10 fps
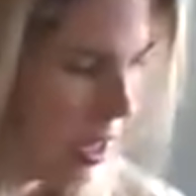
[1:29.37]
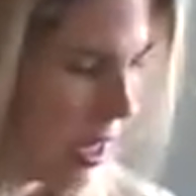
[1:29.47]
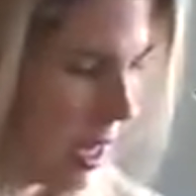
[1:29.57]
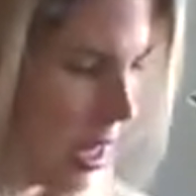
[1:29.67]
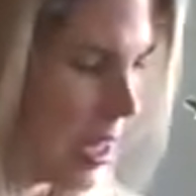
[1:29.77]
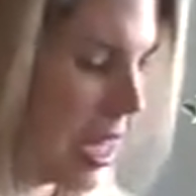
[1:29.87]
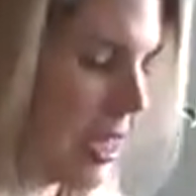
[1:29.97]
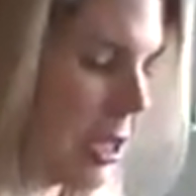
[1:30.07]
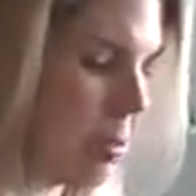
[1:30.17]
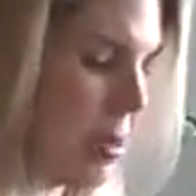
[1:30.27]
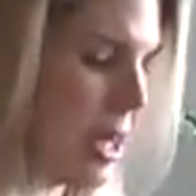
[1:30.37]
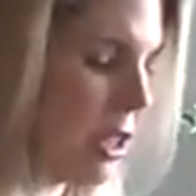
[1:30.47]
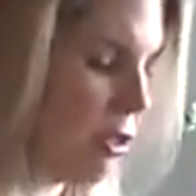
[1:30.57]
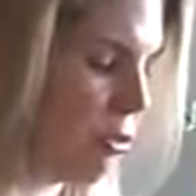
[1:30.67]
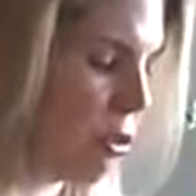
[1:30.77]
Getting a nice
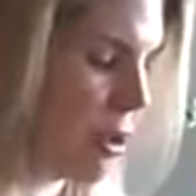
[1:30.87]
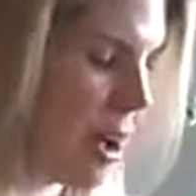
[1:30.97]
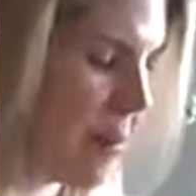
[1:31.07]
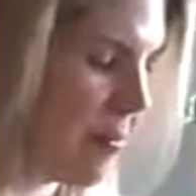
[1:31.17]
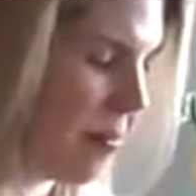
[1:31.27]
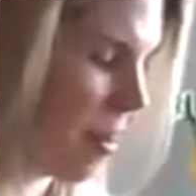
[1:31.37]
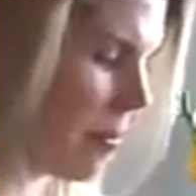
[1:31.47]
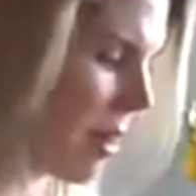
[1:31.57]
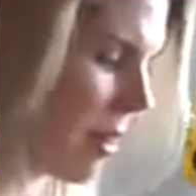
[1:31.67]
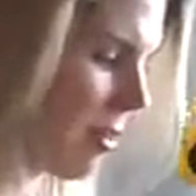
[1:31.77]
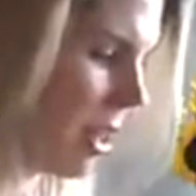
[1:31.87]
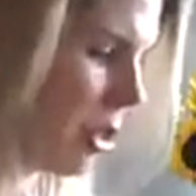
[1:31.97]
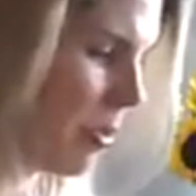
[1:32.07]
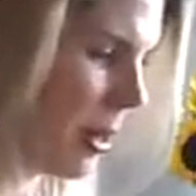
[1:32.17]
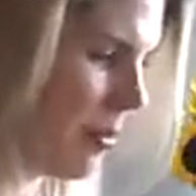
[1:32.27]
base for my
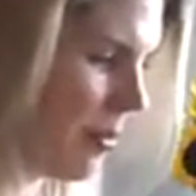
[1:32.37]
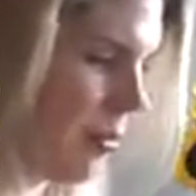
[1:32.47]
arrangement.